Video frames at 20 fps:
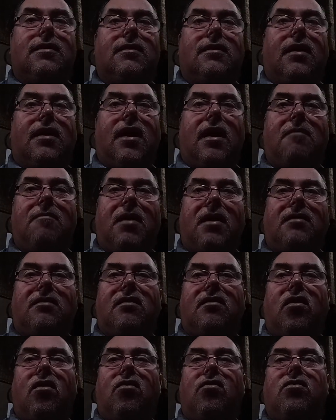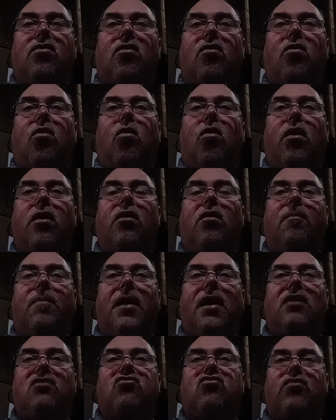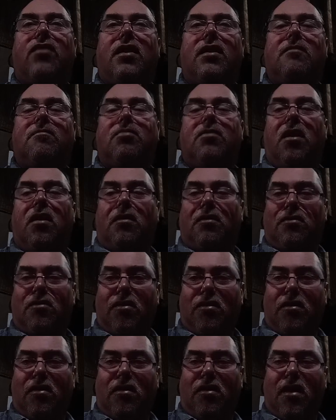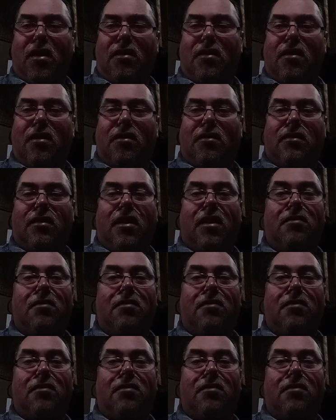They came back and said, oh, your oil pan drain plug is looking kind of ugly.